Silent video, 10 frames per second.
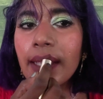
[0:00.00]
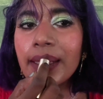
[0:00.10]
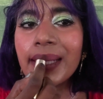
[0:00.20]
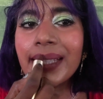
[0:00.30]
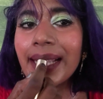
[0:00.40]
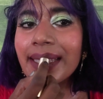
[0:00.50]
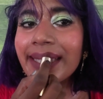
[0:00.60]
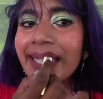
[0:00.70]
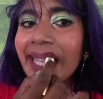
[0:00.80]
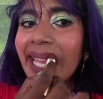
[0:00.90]
So
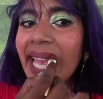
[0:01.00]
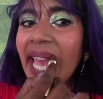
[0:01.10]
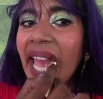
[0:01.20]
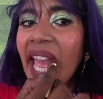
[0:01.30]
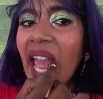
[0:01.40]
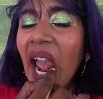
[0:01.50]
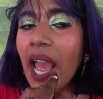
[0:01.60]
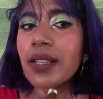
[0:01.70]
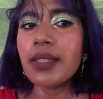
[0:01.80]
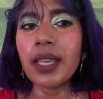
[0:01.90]
that's
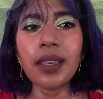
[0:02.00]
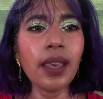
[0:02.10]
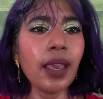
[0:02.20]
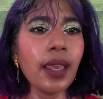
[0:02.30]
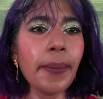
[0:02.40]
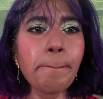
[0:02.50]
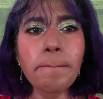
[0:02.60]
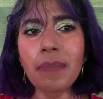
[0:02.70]
decade.